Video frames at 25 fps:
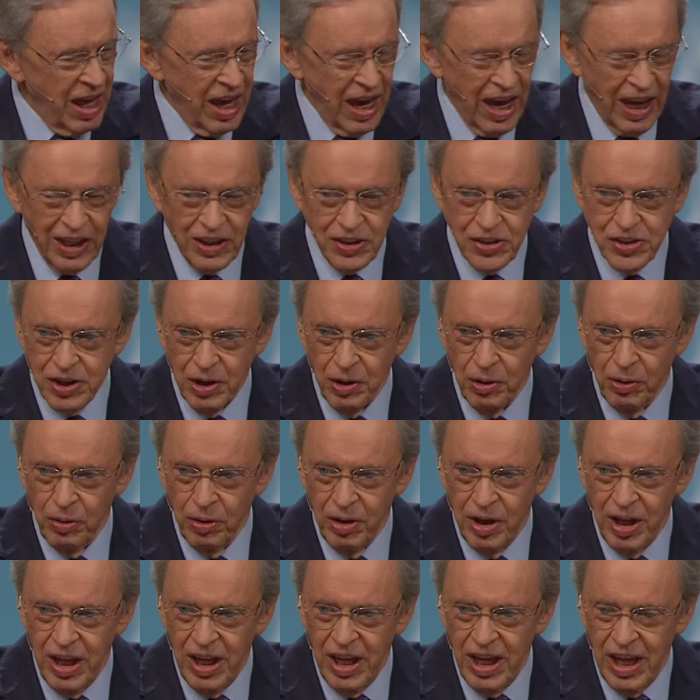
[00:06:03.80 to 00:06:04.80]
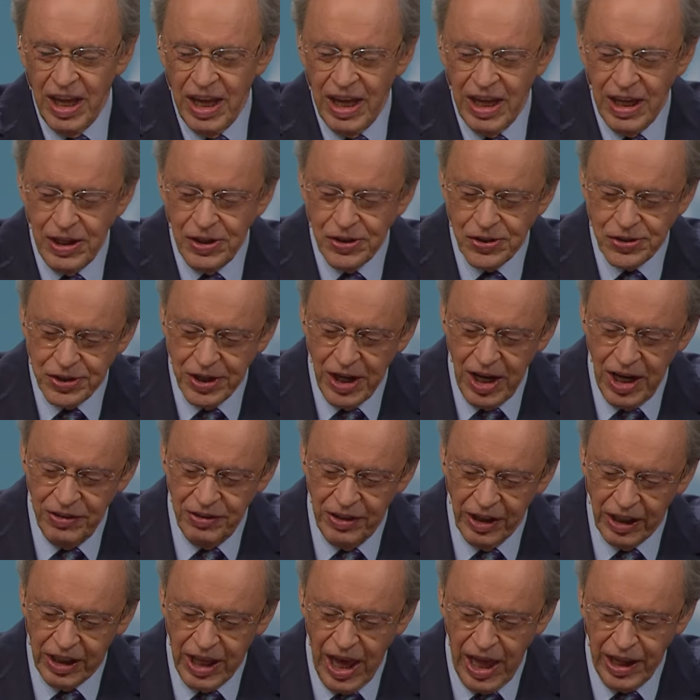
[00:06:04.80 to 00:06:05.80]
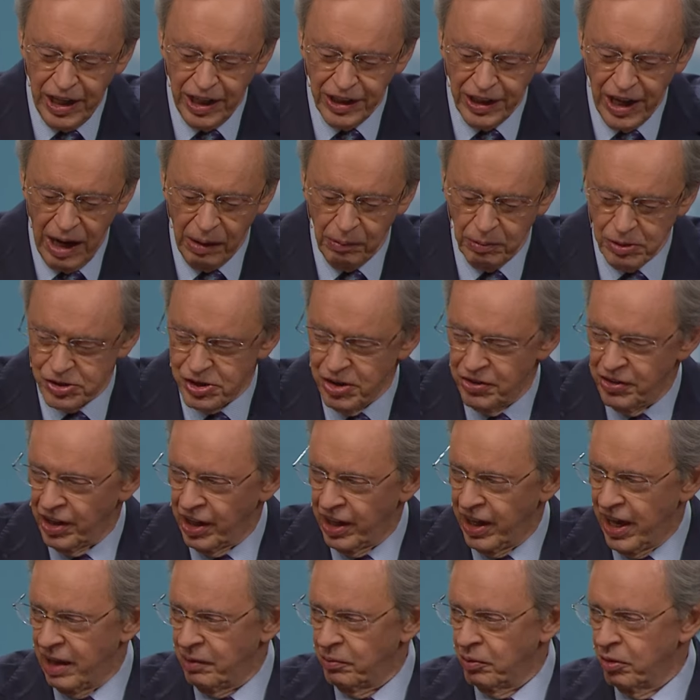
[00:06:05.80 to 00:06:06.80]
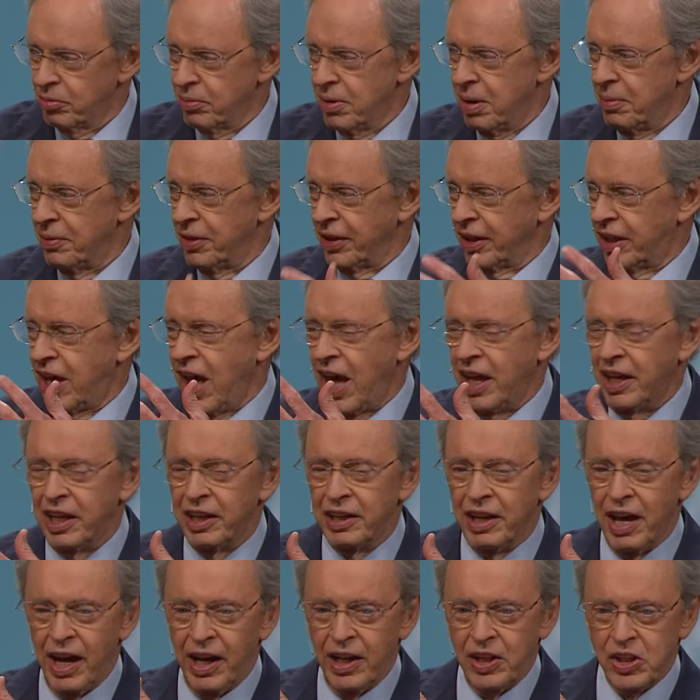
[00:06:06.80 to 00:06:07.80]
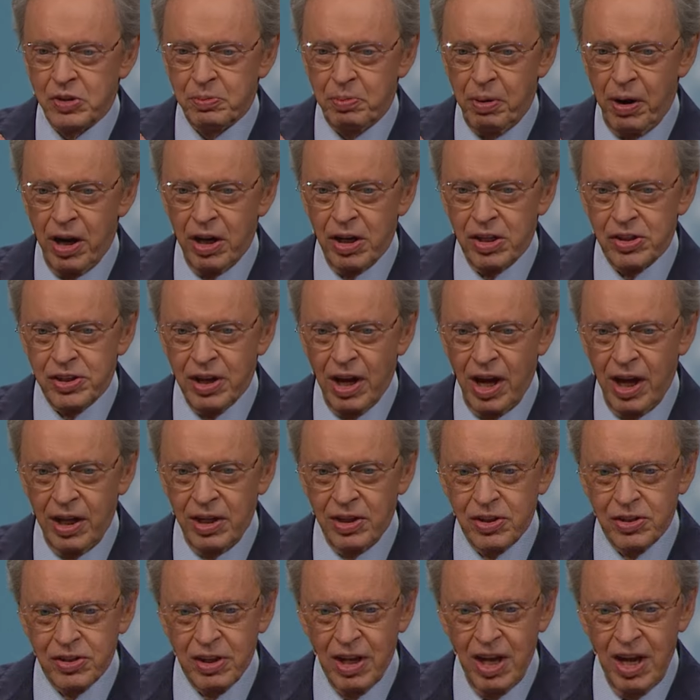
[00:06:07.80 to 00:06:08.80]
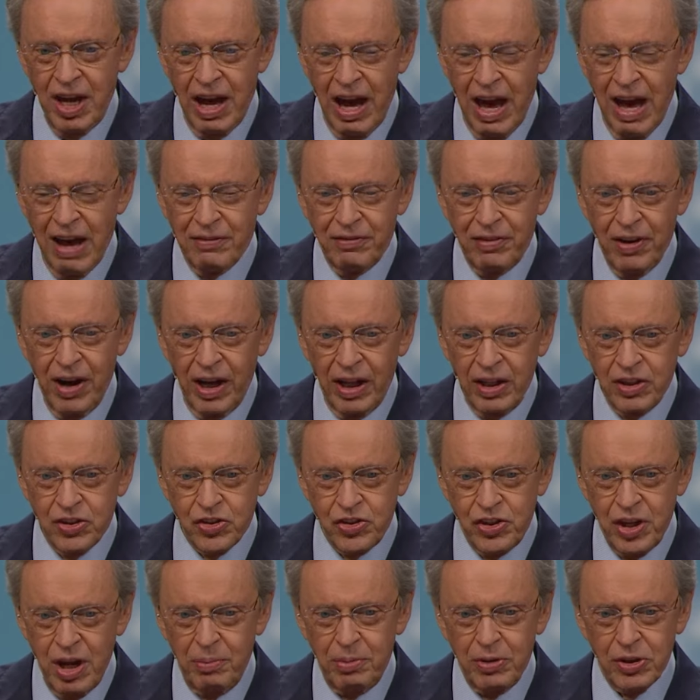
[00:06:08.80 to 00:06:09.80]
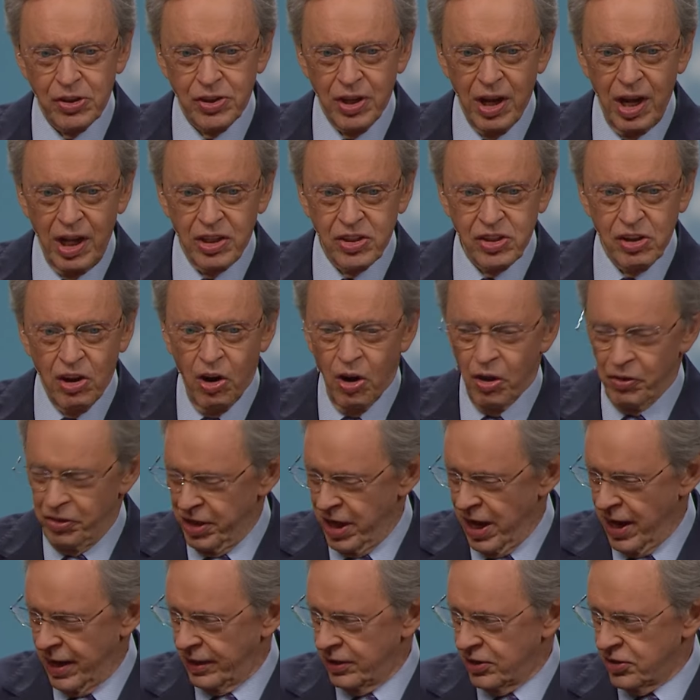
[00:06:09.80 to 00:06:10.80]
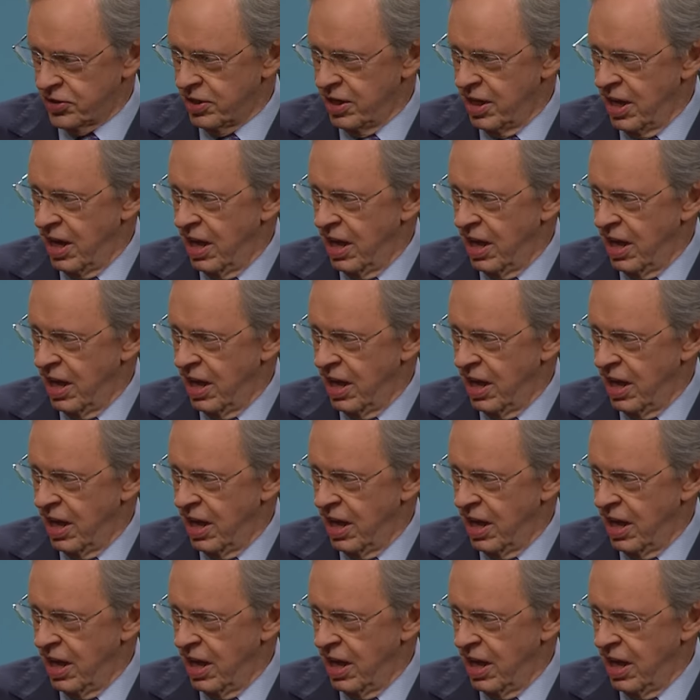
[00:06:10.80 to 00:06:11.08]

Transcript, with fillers: And so he said the Canaanite was in the land. Well, remember, the Canaanites, Perizzites, Hivites, Jebusites, all the ites.